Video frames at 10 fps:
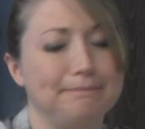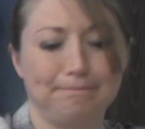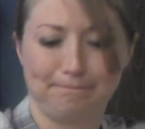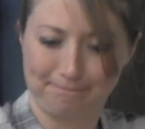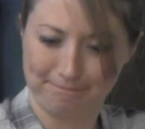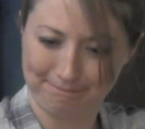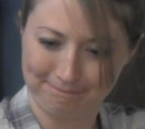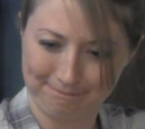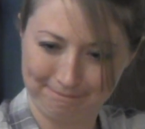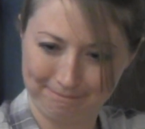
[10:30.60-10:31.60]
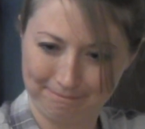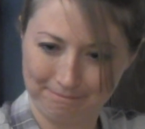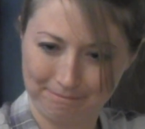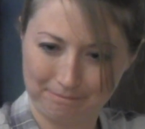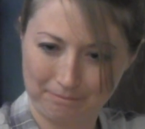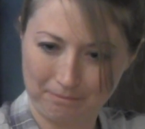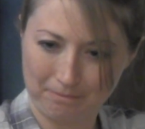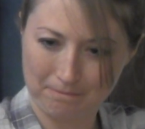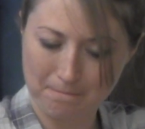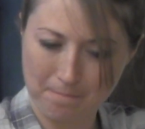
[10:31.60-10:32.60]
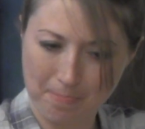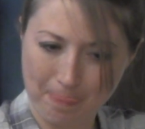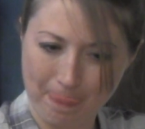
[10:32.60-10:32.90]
[no speech]